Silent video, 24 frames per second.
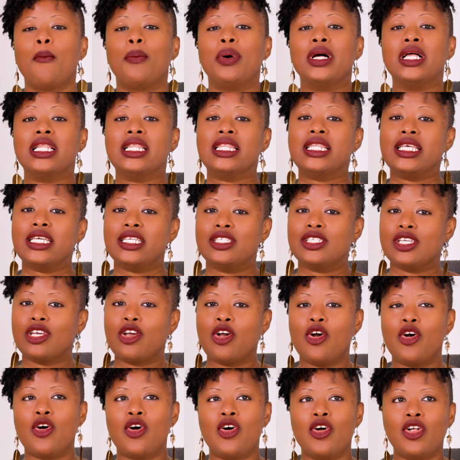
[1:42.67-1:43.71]

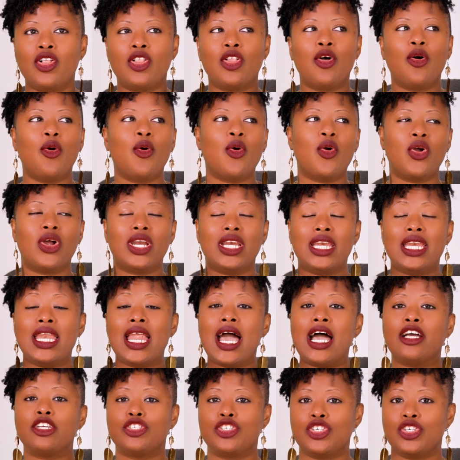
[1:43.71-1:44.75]
political or
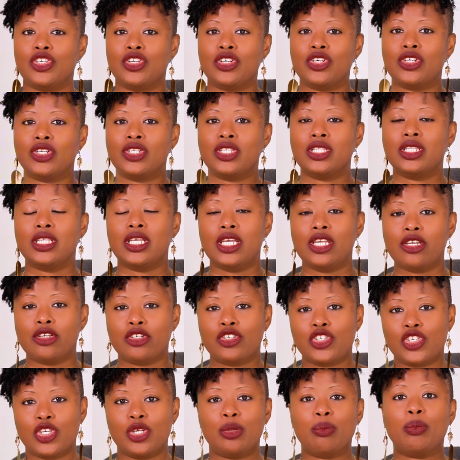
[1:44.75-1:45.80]
national
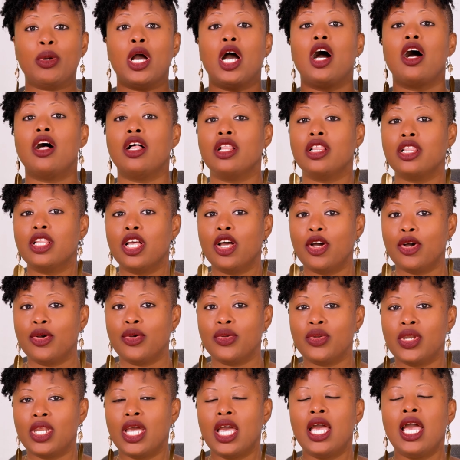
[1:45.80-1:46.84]
leadership
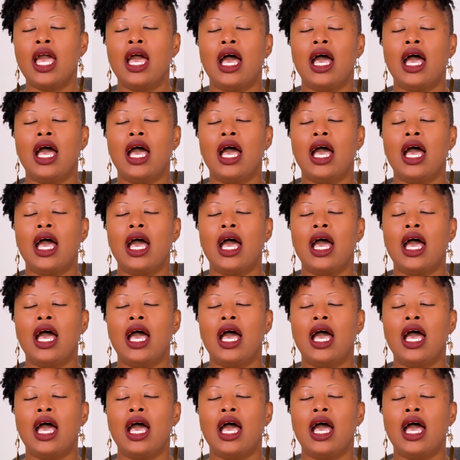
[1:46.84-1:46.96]
alone.